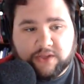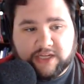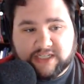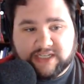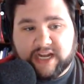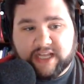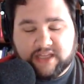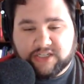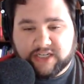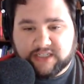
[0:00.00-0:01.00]
This is not in
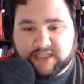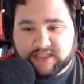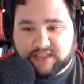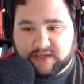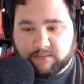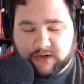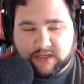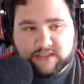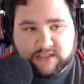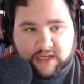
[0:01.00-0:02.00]
the gist. This is
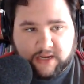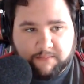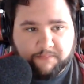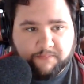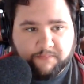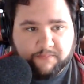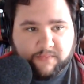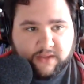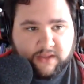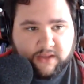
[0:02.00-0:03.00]
somewhere else.
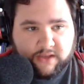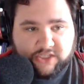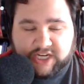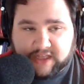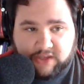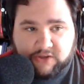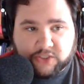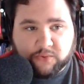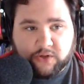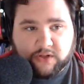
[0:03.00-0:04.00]
Check the
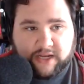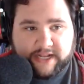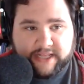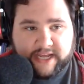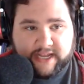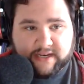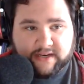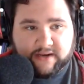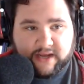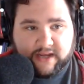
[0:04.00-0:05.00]
user role and
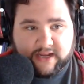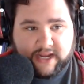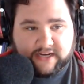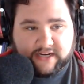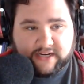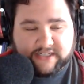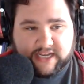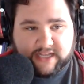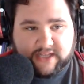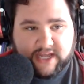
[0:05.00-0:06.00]
then kind of
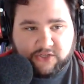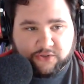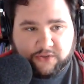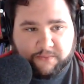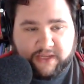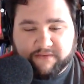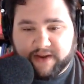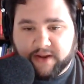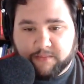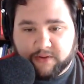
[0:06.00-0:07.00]
set that true to be a
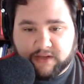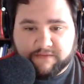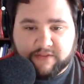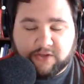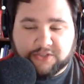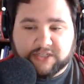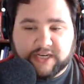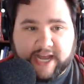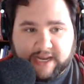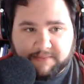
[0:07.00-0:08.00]
variable. And if the
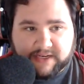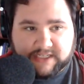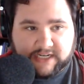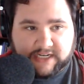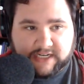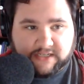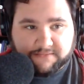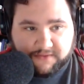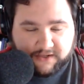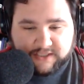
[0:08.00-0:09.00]
user's an admin, set it to
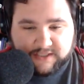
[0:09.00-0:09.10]
false.